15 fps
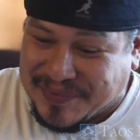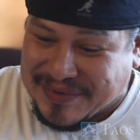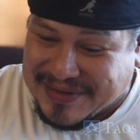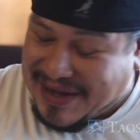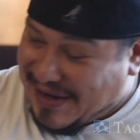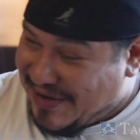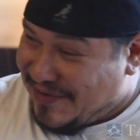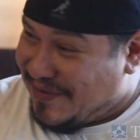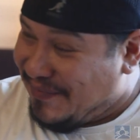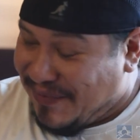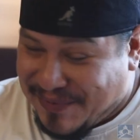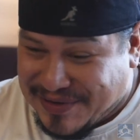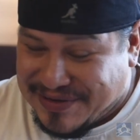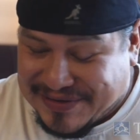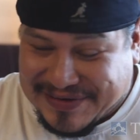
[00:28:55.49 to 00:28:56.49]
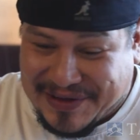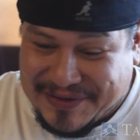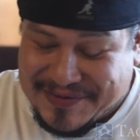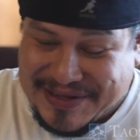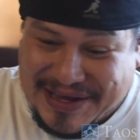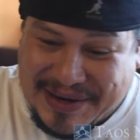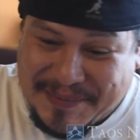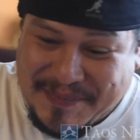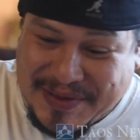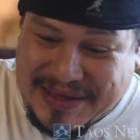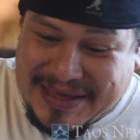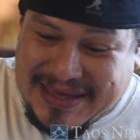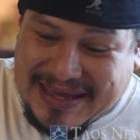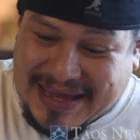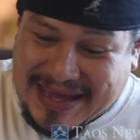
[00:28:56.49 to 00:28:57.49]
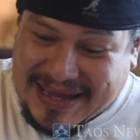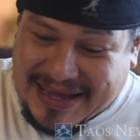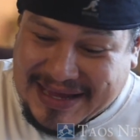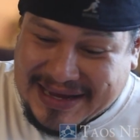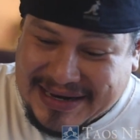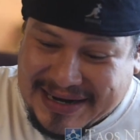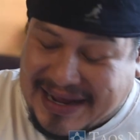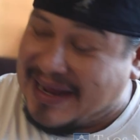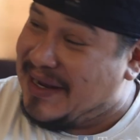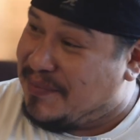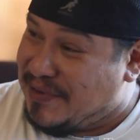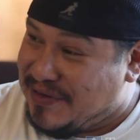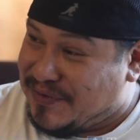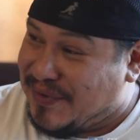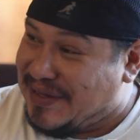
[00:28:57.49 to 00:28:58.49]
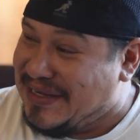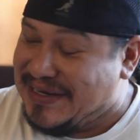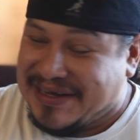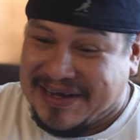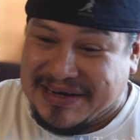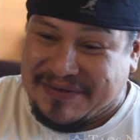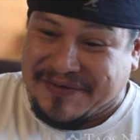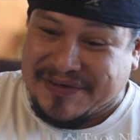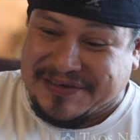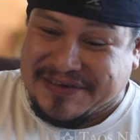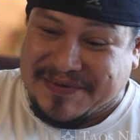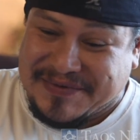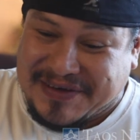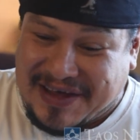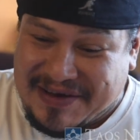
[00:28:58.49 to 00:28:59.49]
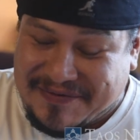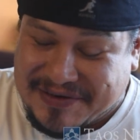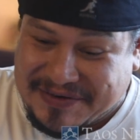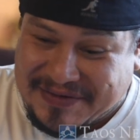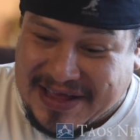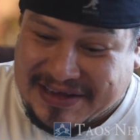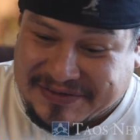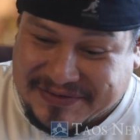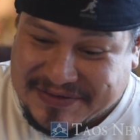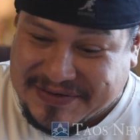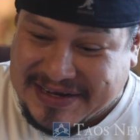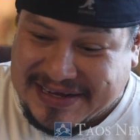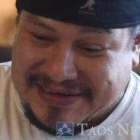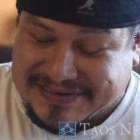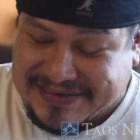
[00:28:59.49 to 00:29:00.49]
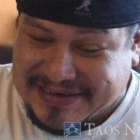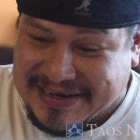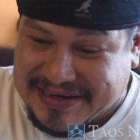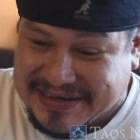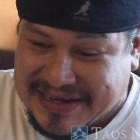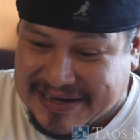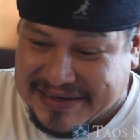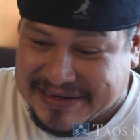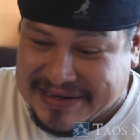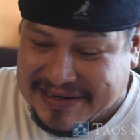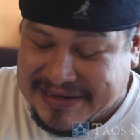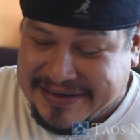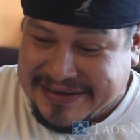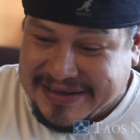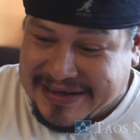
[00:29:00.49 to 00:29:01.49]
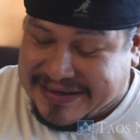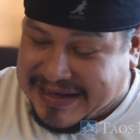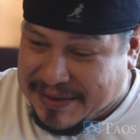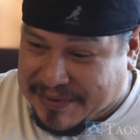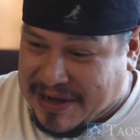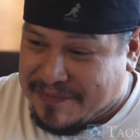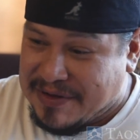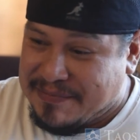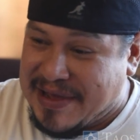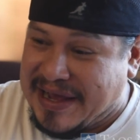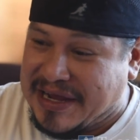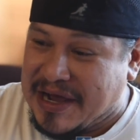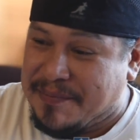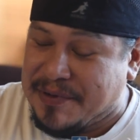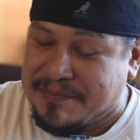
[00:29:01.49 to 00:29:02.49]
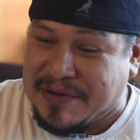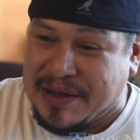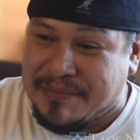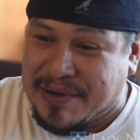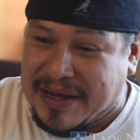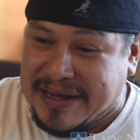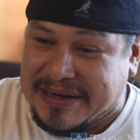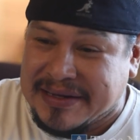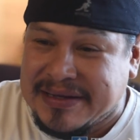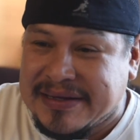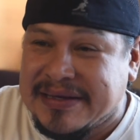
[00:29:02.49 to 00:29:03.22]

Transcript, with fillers: now, I remember when you told me that, and I had been dwelling on it for some time, for the last few days, and, and, and it kept coming back up in my mind.